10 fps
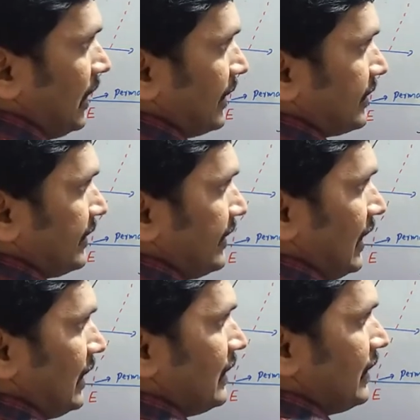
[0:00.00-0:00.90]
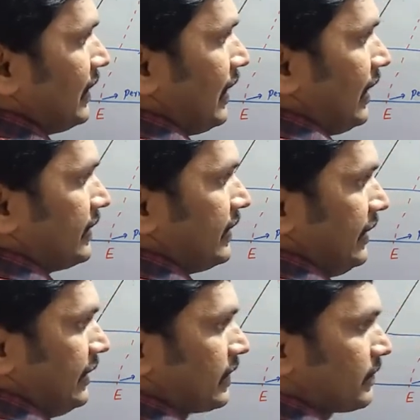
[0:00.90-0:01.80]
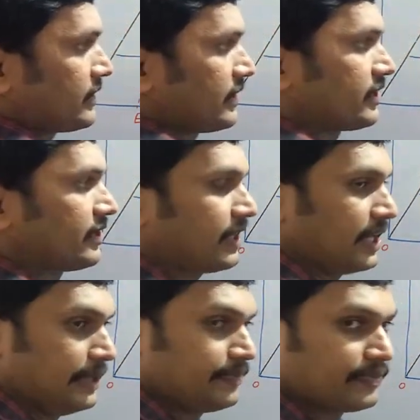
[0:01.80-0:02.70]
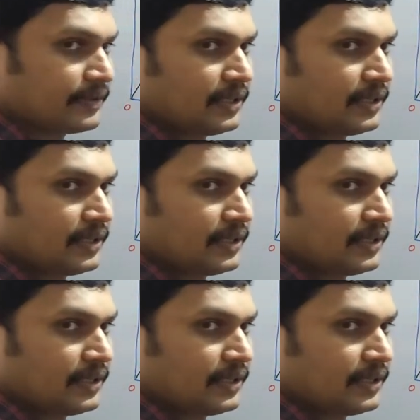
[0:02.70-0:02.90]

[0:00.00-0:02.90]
length L and area cross section A.